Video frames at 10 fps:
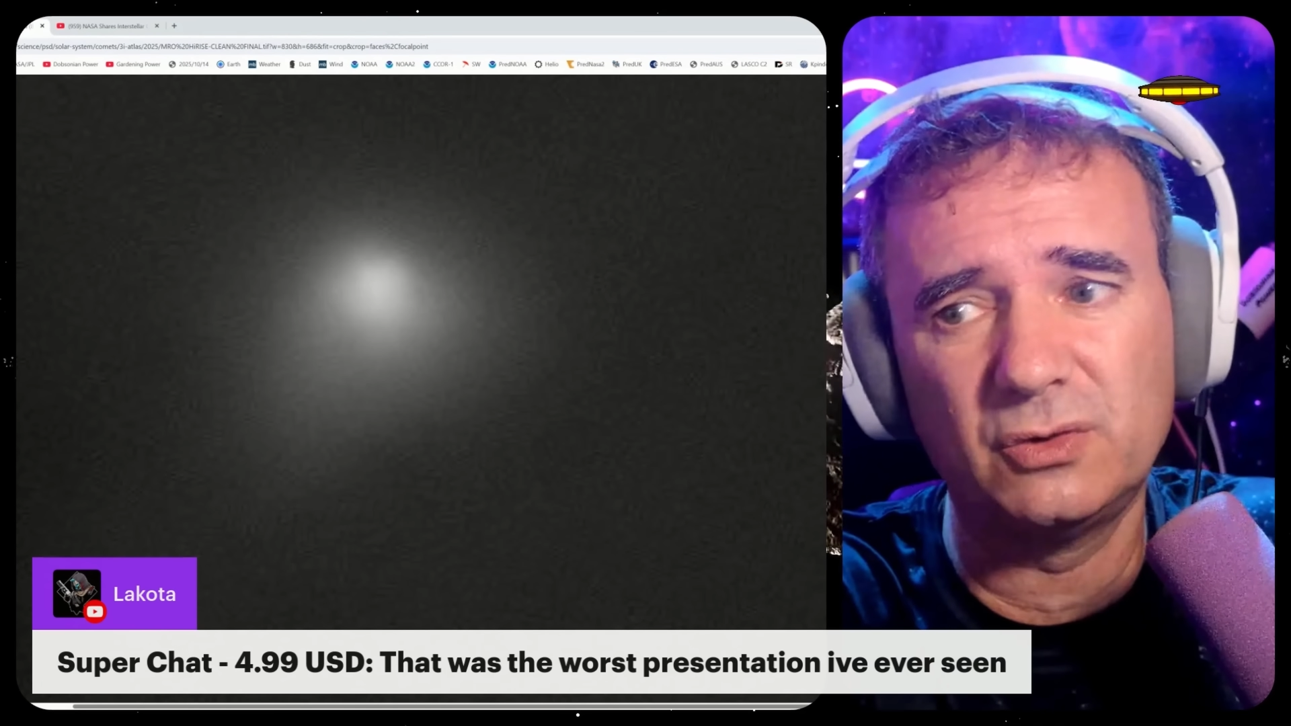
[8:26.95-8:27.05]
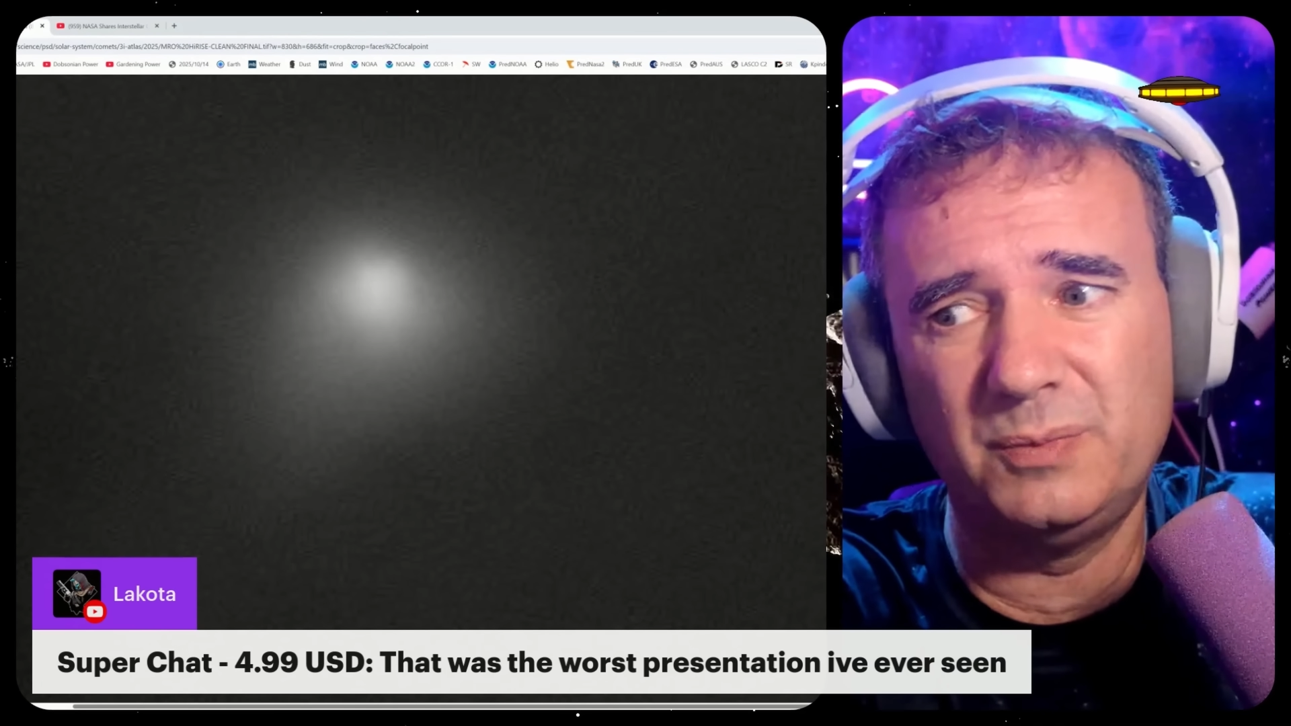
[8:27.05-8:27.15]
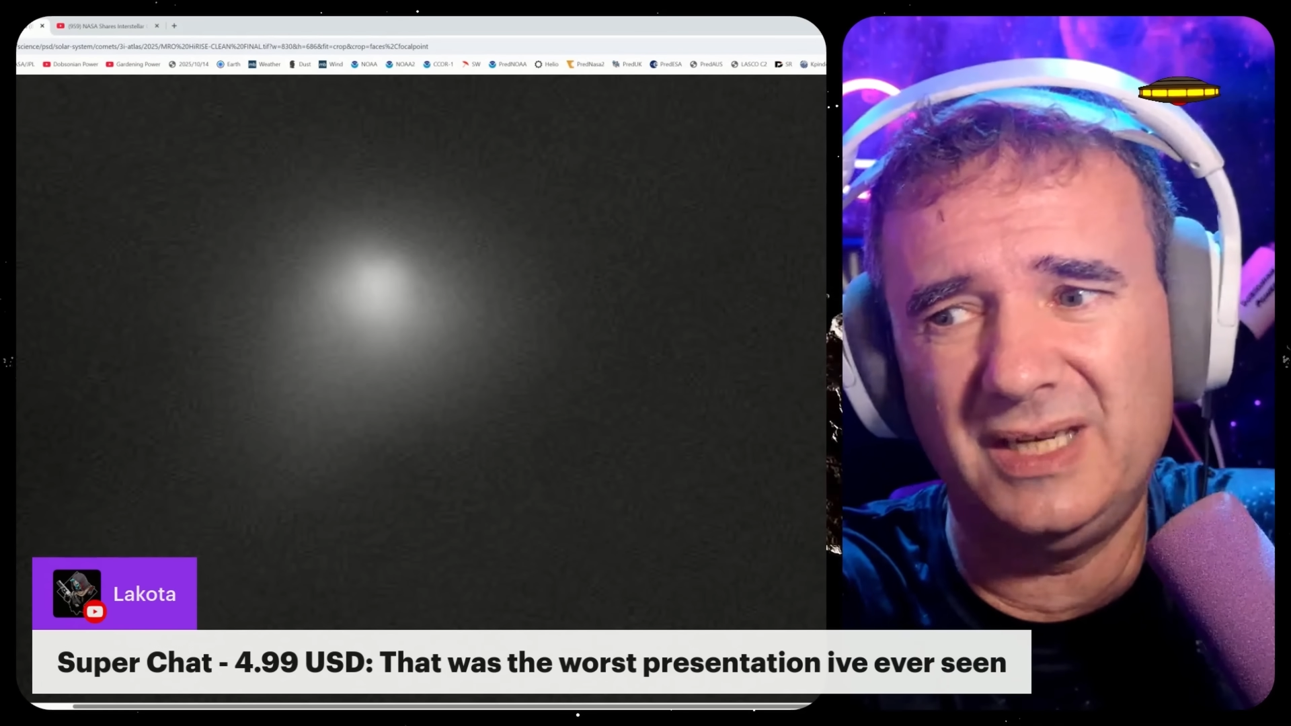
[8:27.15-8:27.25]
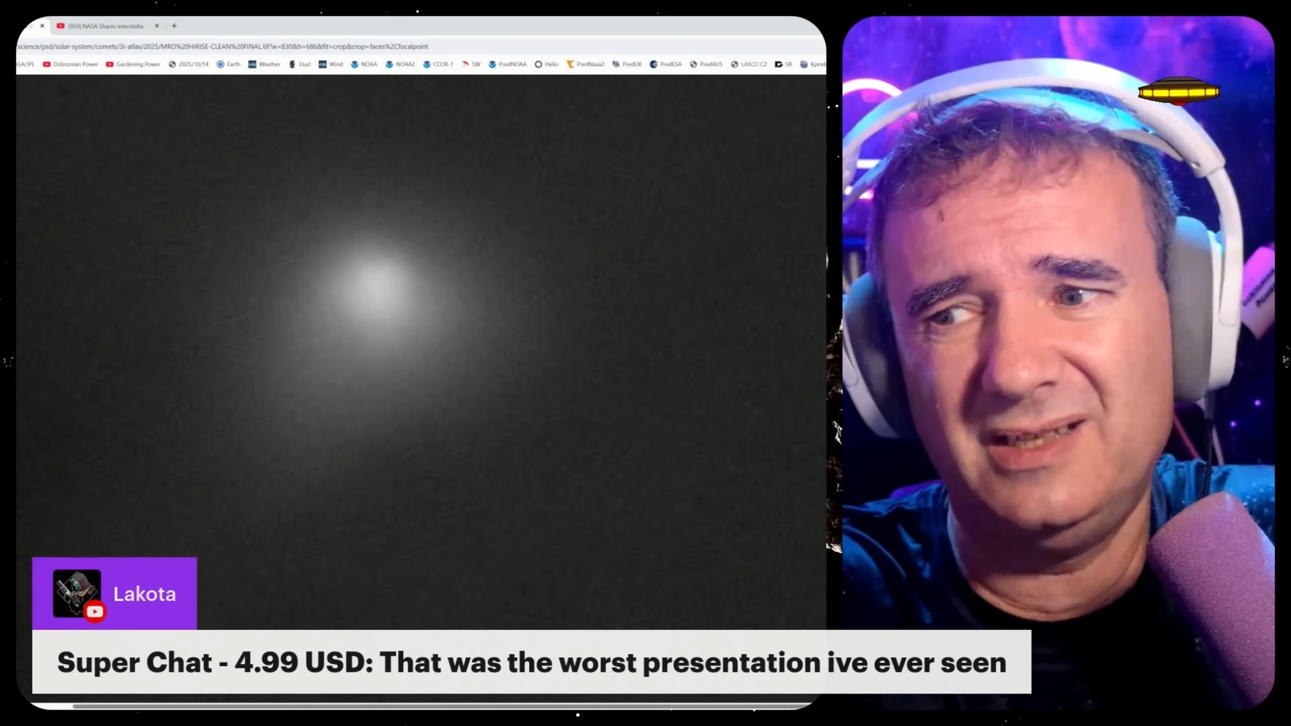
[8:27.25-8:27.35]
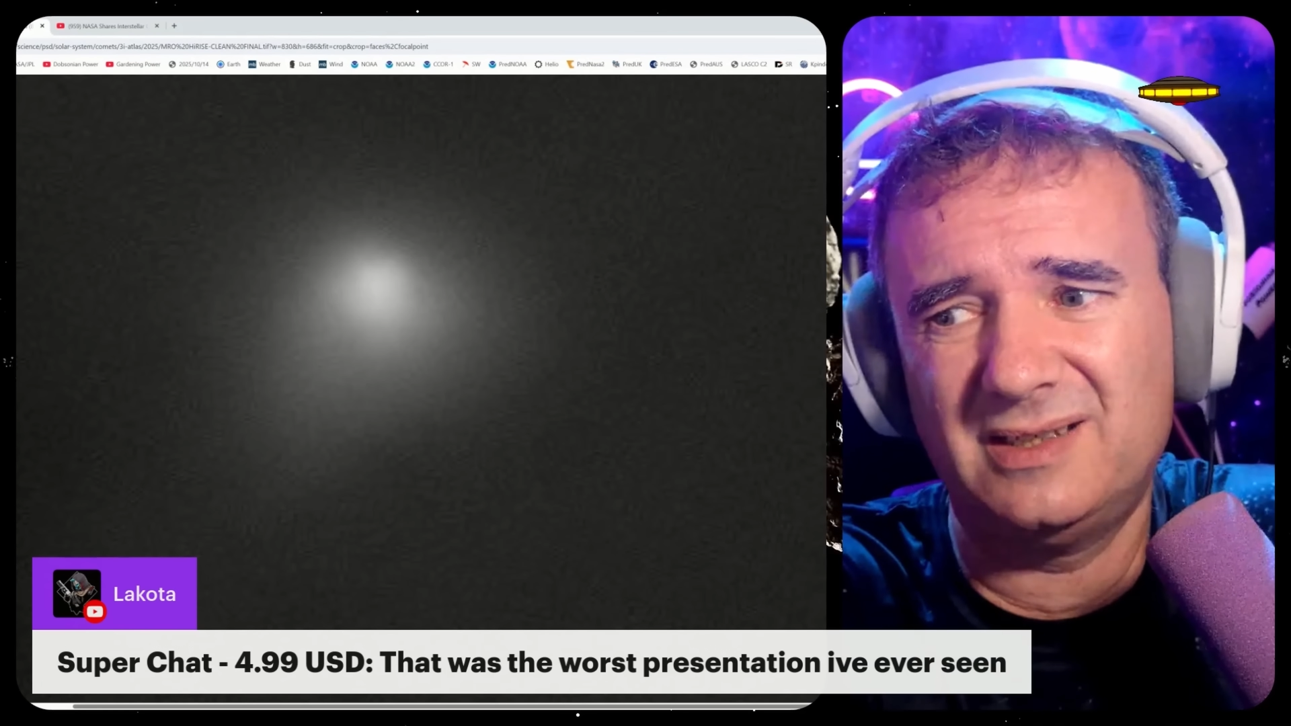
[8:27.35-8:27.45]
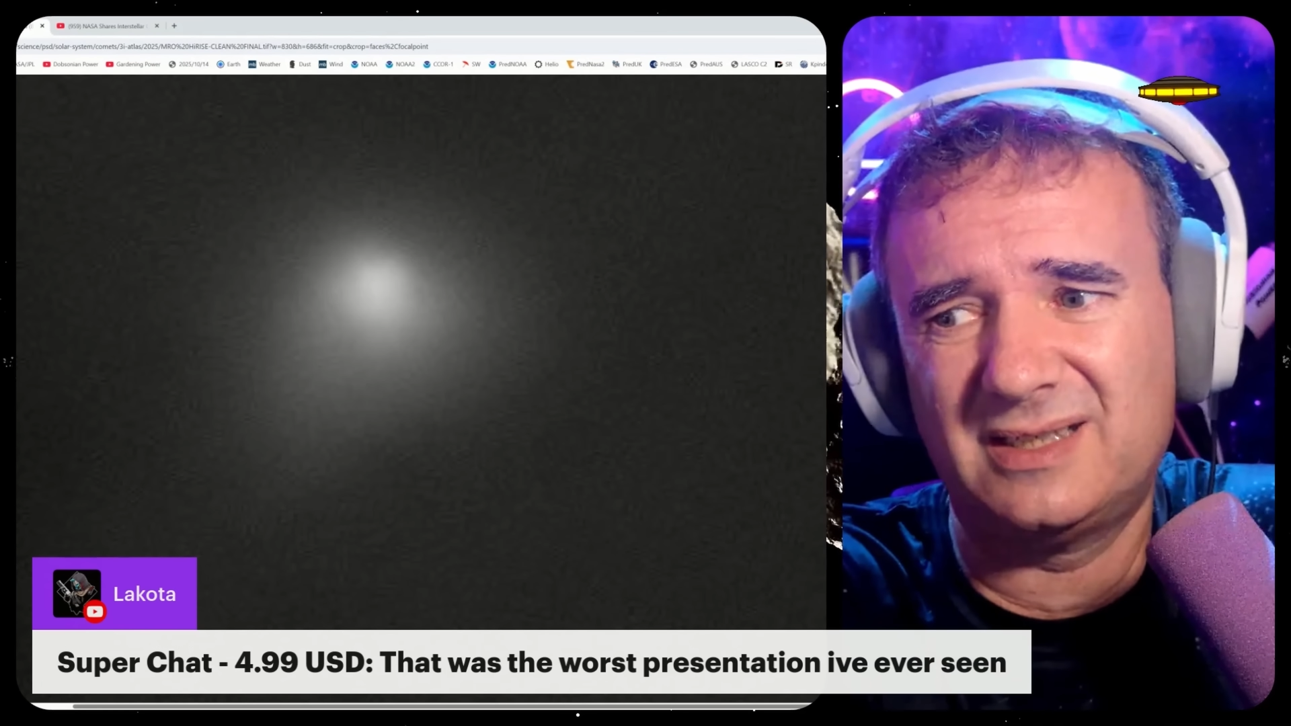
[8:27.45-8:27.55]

to be in